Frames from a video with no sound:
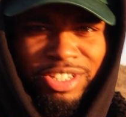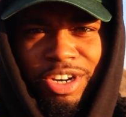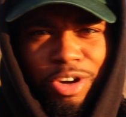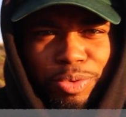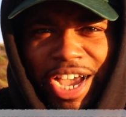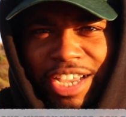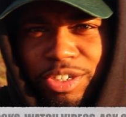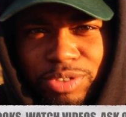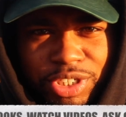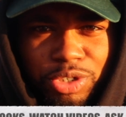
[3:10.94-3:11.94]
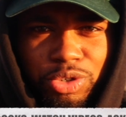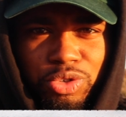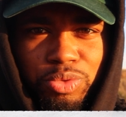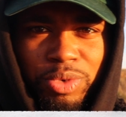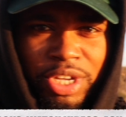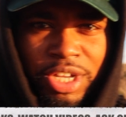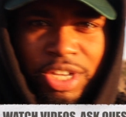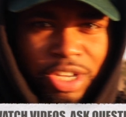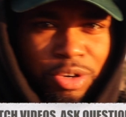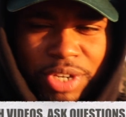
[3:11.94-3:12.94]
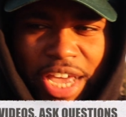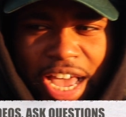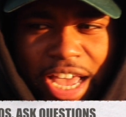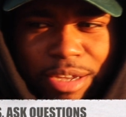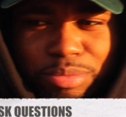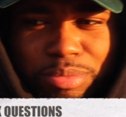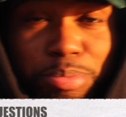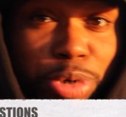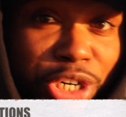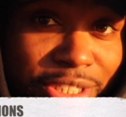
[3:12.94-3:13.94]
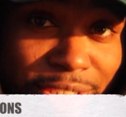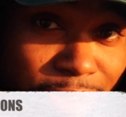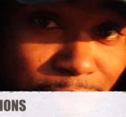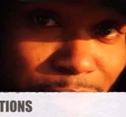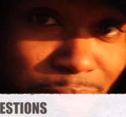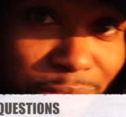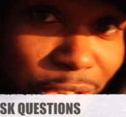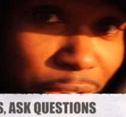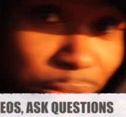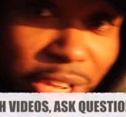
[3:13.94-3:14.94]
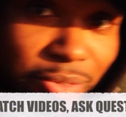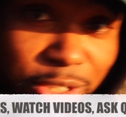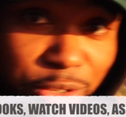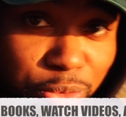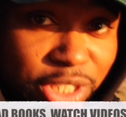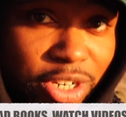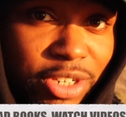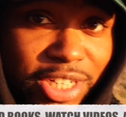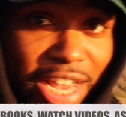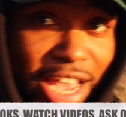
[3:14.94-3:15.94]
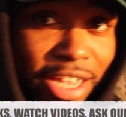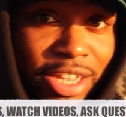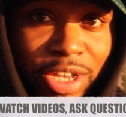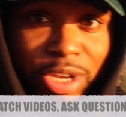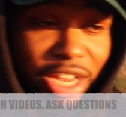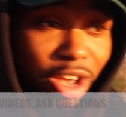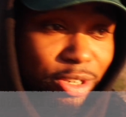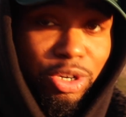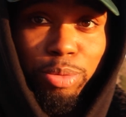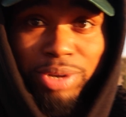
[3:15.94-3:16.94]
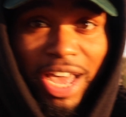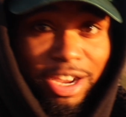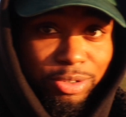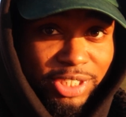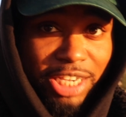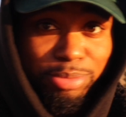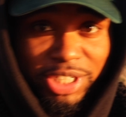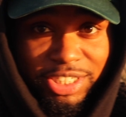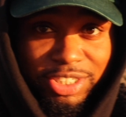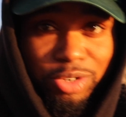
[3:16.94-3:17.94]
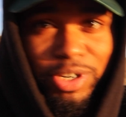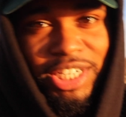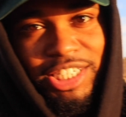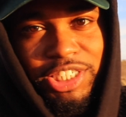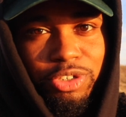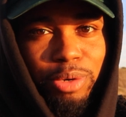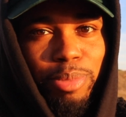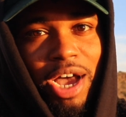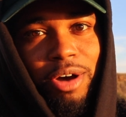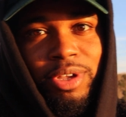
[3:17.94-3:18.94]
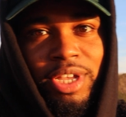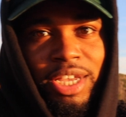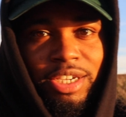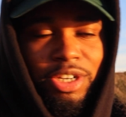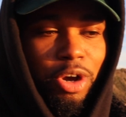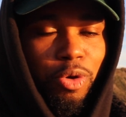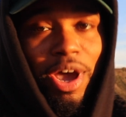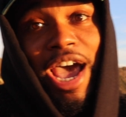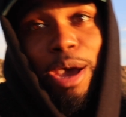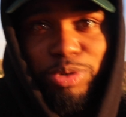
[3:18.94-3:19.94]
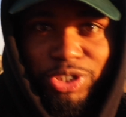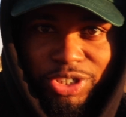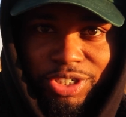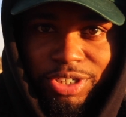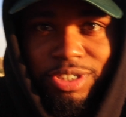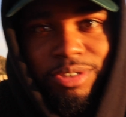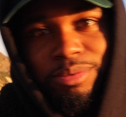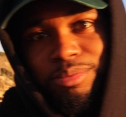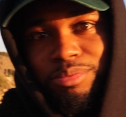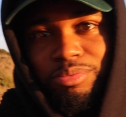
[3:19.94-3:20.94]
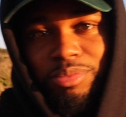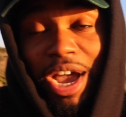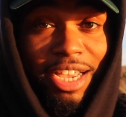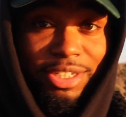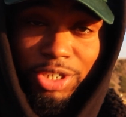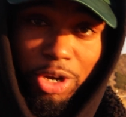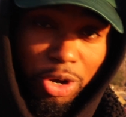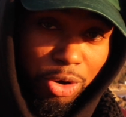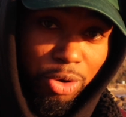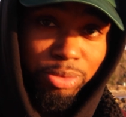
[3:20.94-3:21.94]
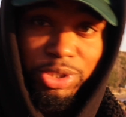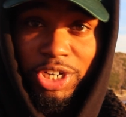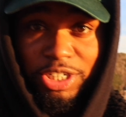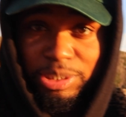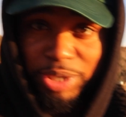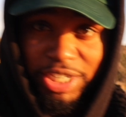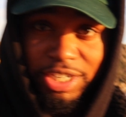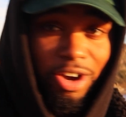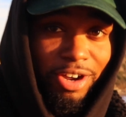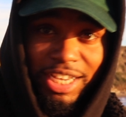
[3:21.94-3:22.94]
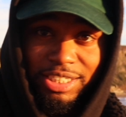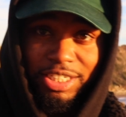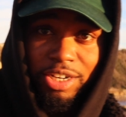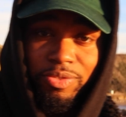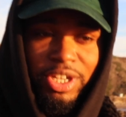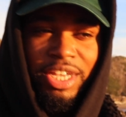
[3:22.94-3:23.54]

you know, we got YouTube, we got books, so definitely do research in that, and also apply those same teachings. So when they teach you about, you know, aperture, ISO, shutter speed, all that stuff,